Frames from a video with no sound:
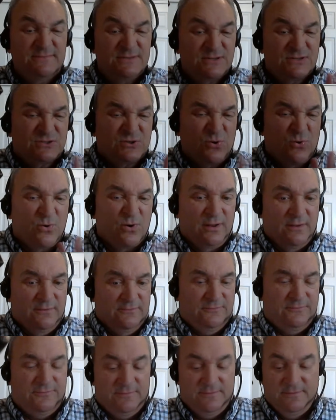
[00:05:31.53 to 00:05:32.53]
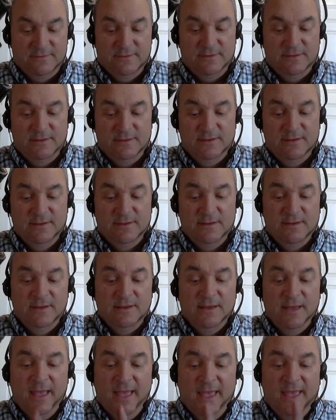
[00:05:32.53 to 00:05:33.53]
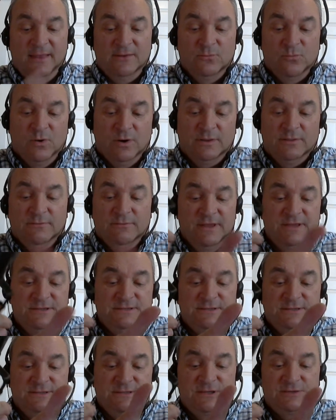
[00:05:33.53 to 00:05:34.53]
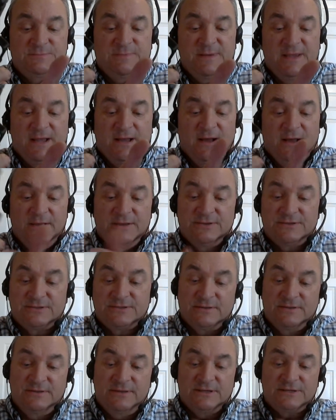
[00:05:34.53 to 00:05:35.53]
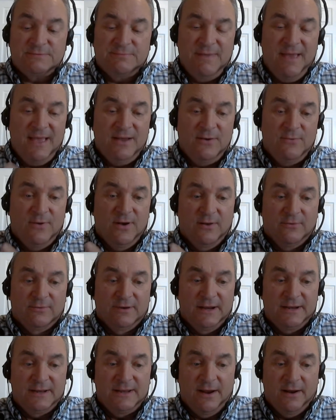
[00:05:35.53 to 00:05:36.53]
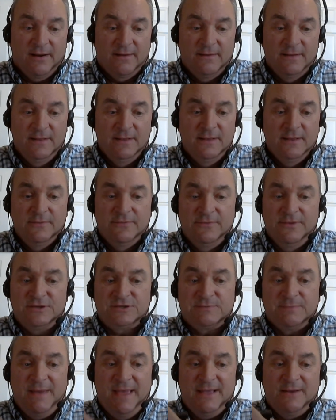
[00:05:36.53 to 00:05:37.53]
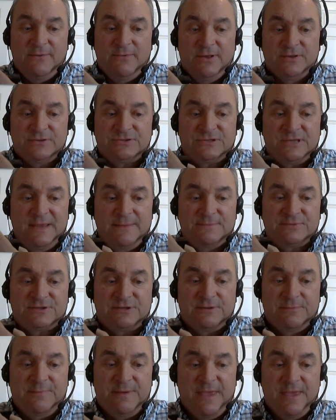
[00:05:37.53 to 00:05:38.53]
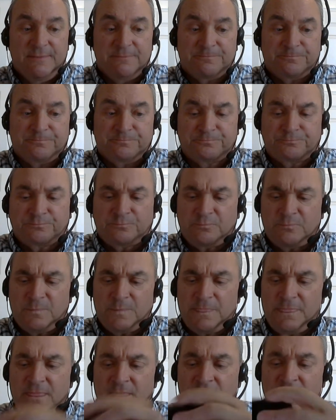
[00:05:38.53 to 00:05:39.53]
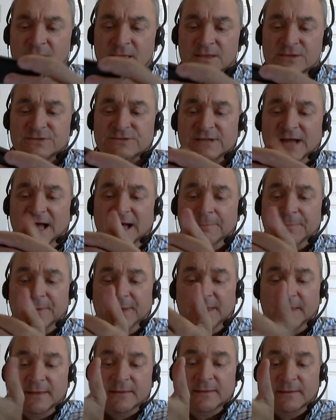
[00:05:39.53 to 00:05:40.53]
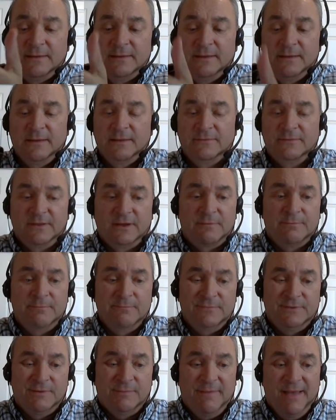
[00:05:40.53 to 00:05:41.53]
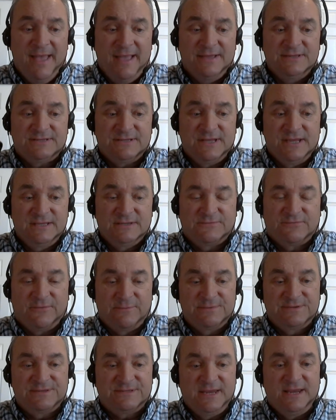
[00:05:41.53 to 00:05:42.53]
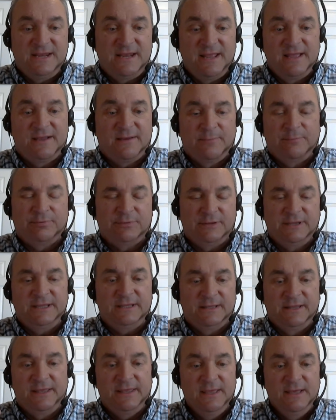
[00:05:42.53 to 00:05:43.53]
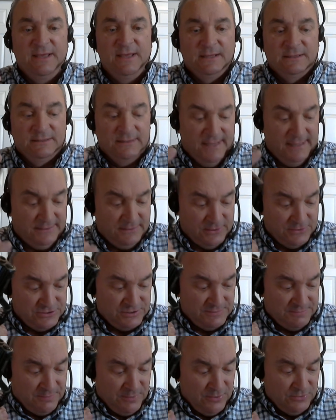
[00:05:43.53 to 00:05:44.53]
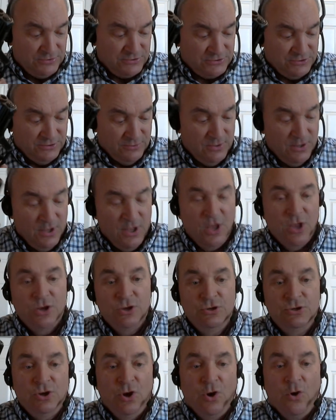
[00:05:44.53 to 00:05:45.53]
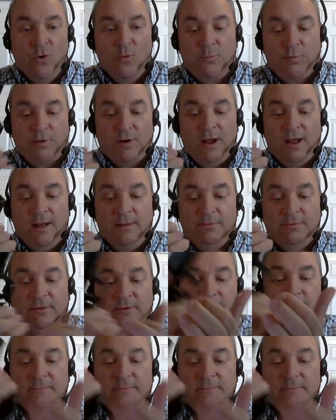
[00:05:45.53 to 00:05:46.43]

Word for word: sort of. And one of the reasons is because this magwell right here. This magwell seems to be stopping the, the magazines from seating completely like they're supposed to. No problem